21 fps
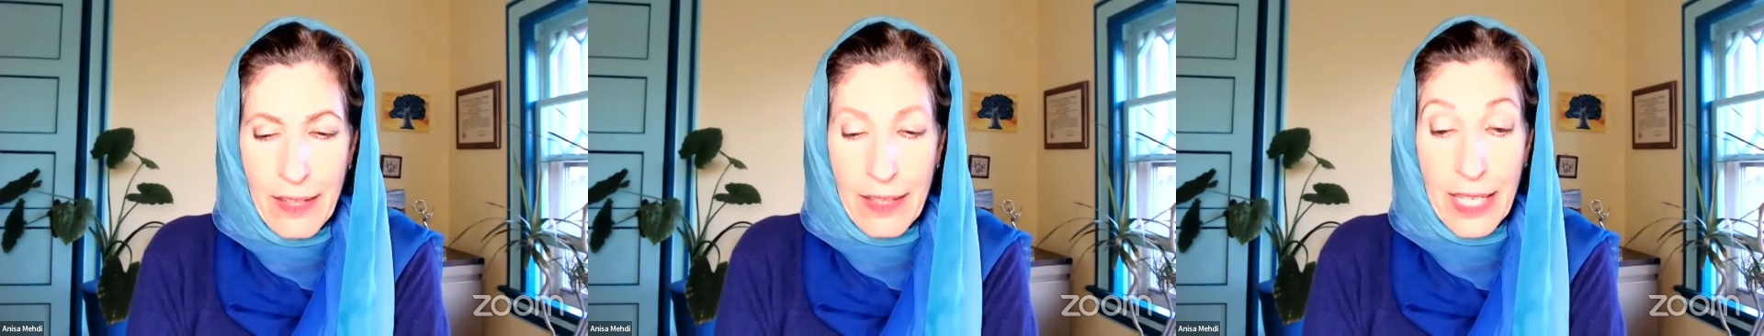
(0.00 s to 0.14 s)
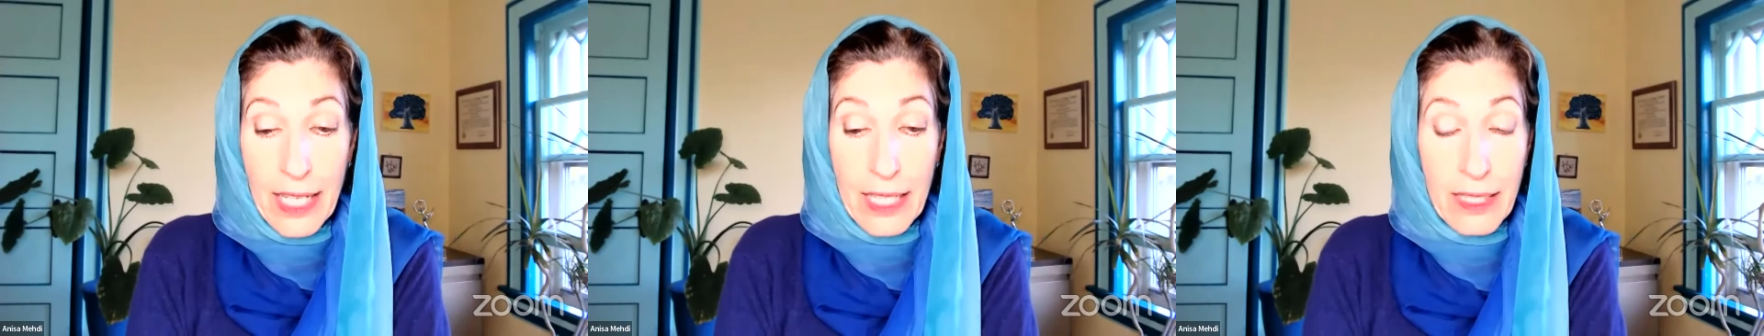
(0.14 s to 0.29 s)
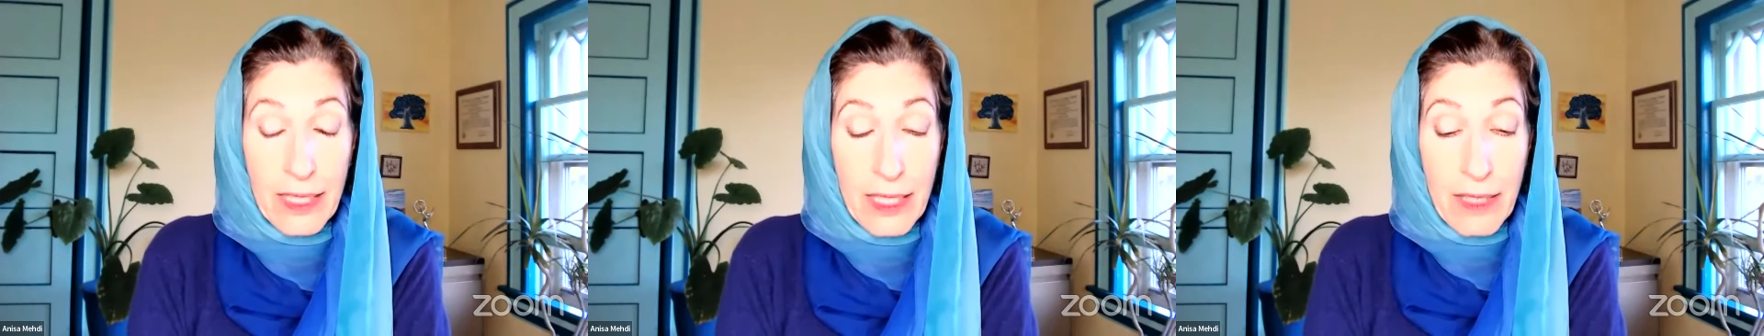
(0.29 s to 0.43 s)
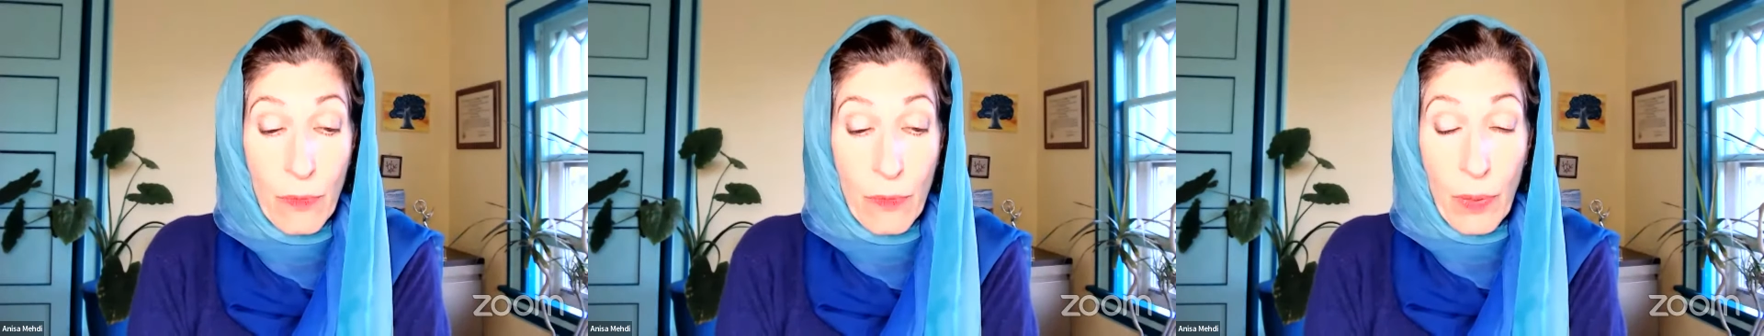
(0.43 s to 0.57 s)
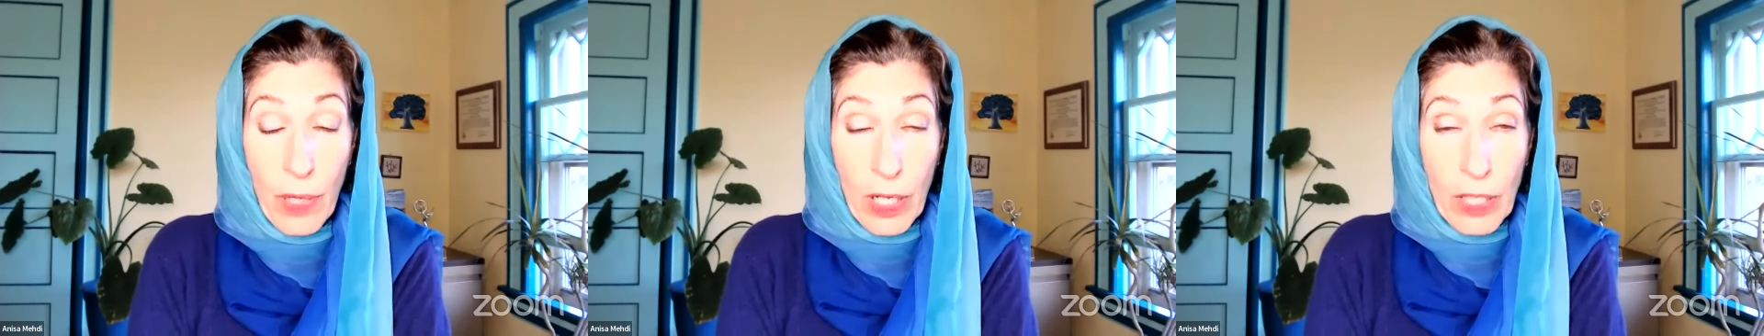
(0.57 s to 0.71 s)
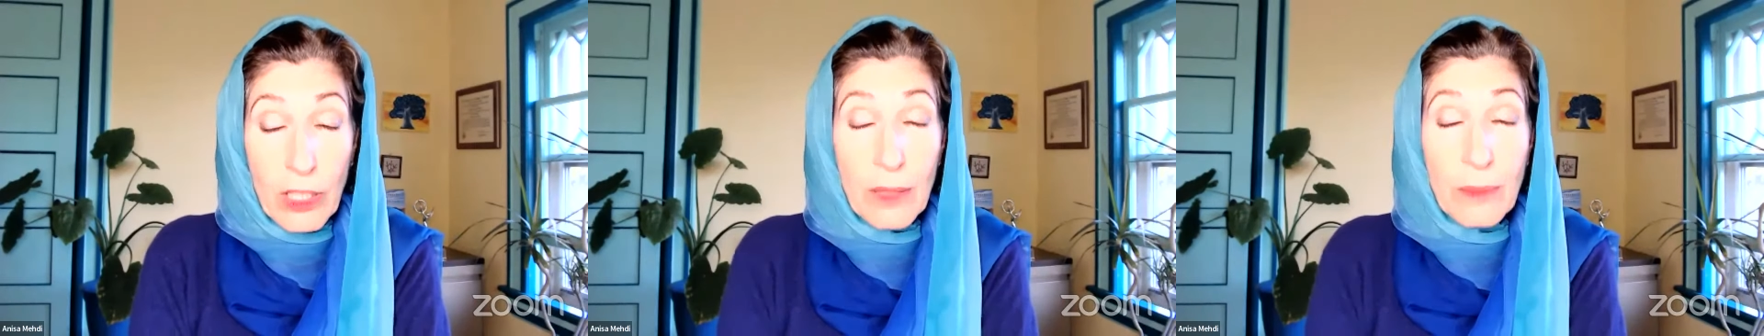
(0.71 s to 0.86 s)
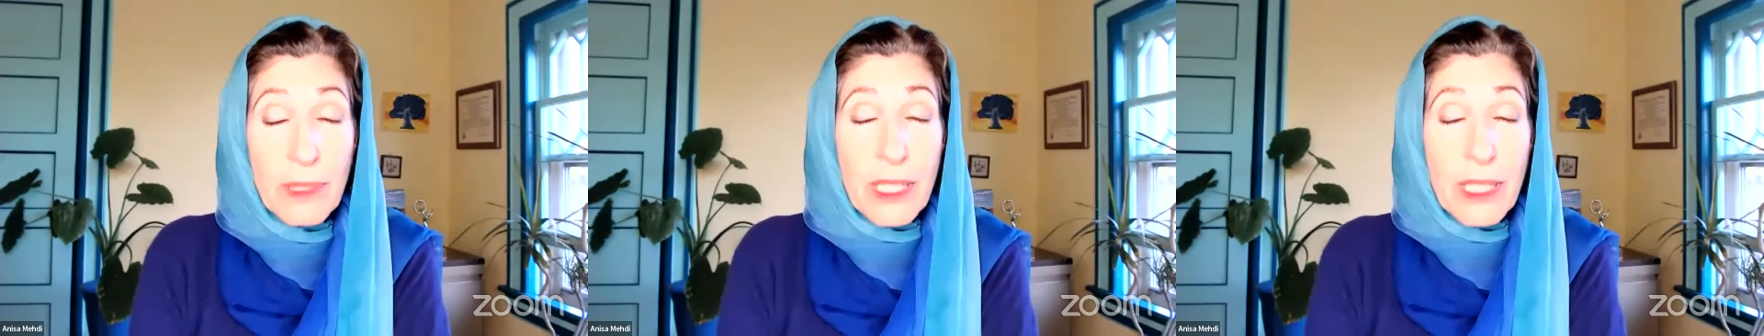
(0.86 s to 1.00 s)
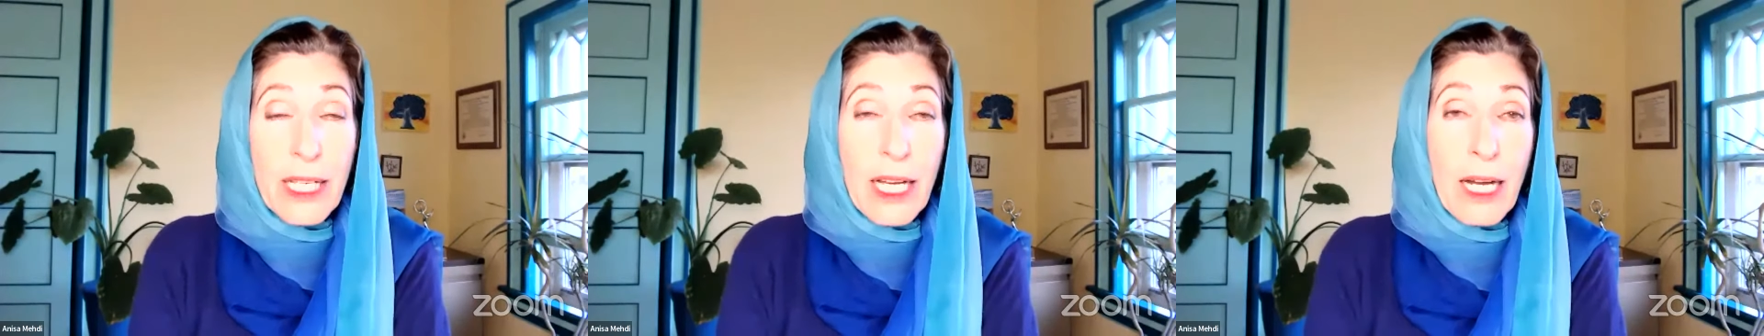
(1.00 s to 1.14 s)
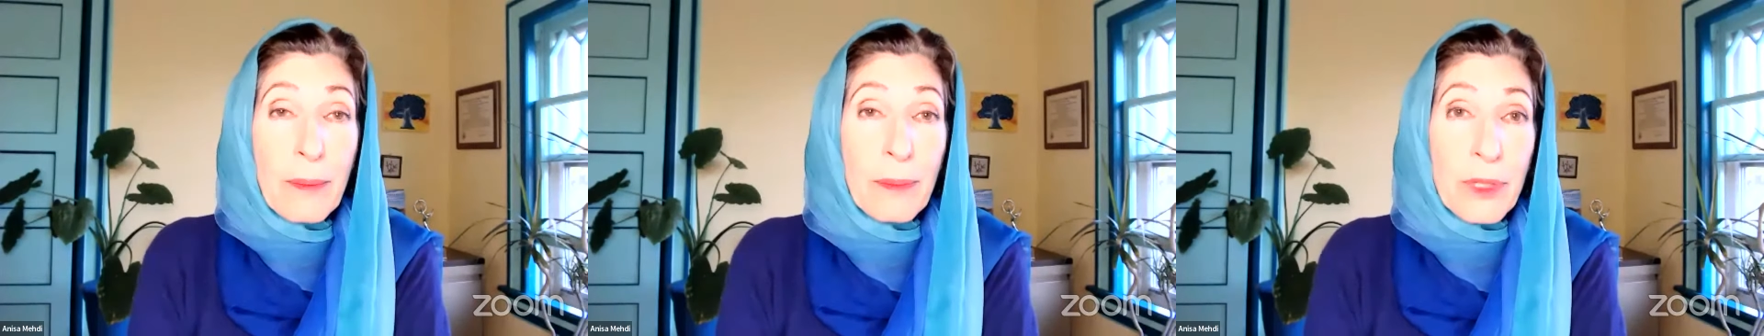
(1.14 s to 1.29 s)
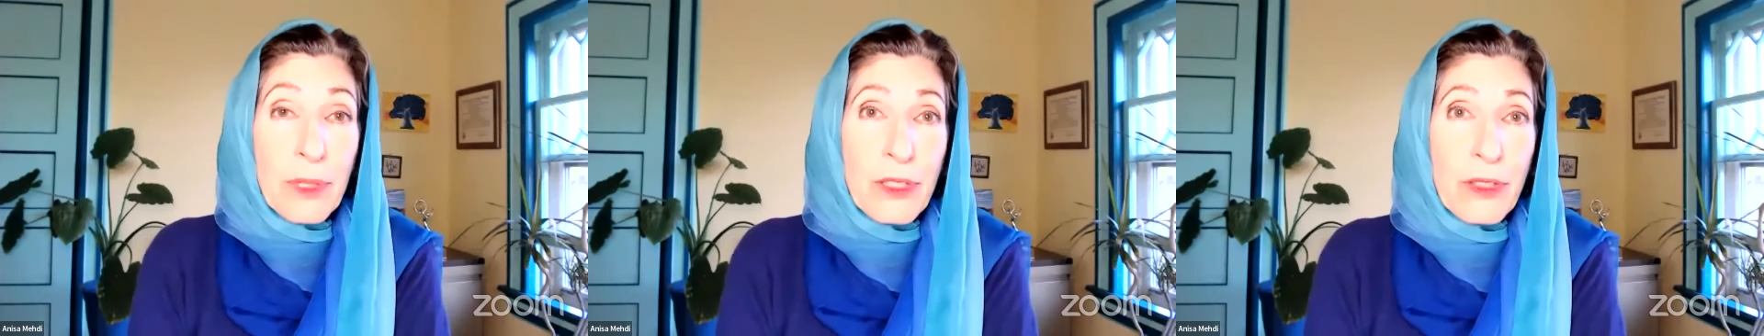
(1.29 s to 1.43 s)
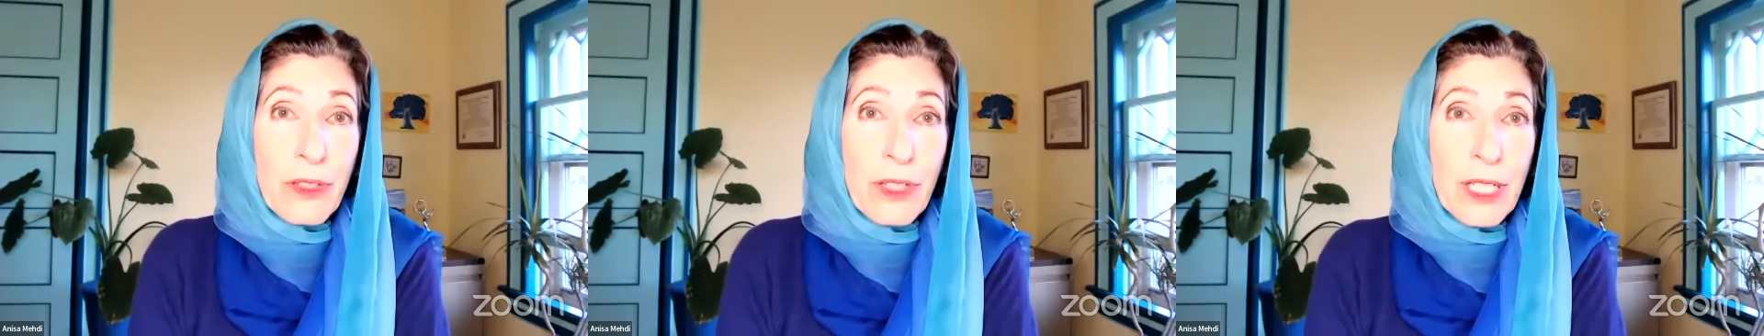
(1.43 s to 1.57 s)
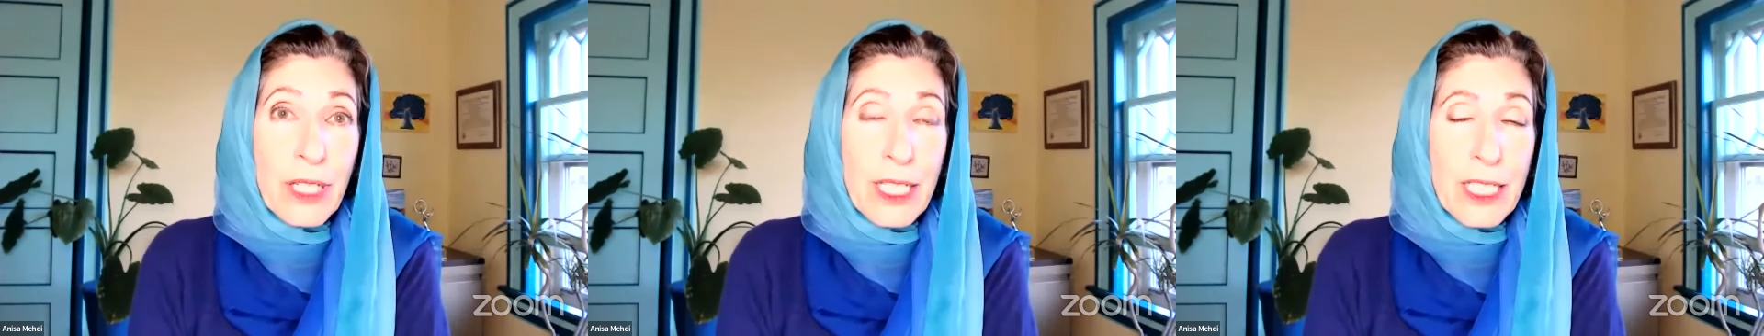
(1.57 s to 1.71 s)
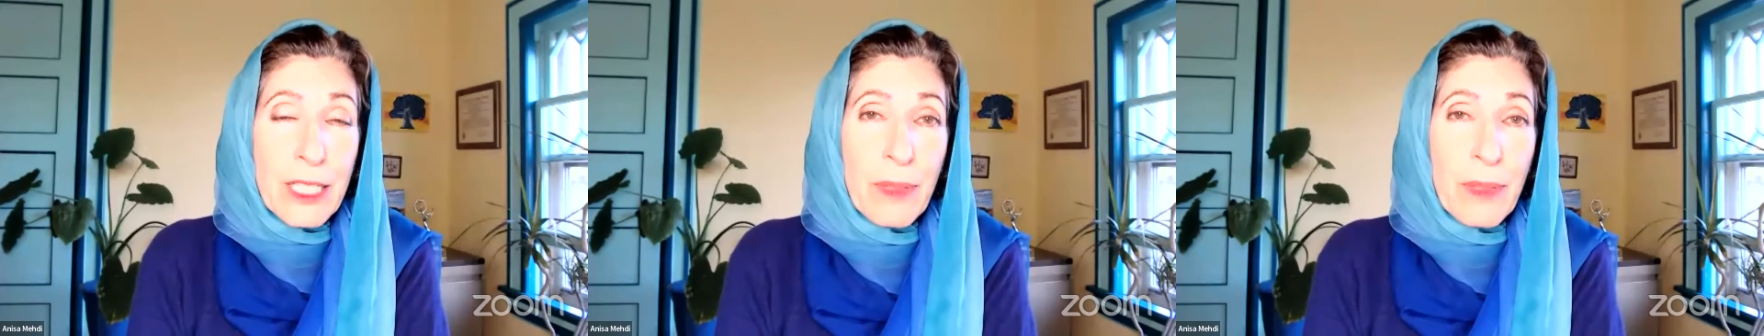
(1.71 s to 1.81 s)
that welcomed the opportunity